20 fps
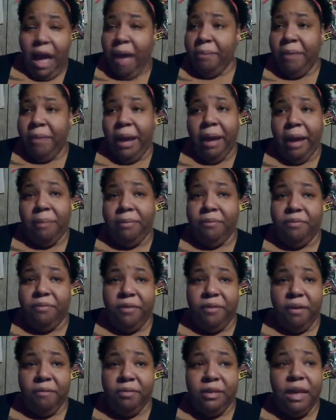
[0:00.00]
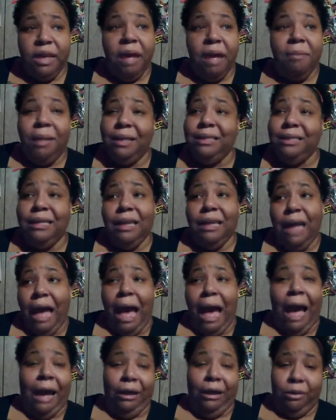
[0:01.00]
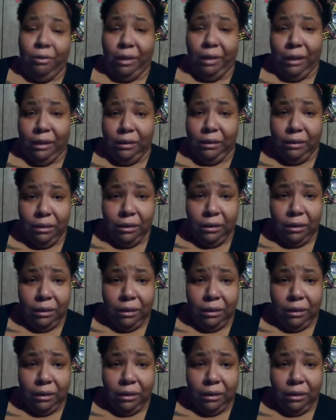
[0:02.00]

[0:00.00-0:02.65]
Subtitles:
I'm happy for every time I see an idol eat.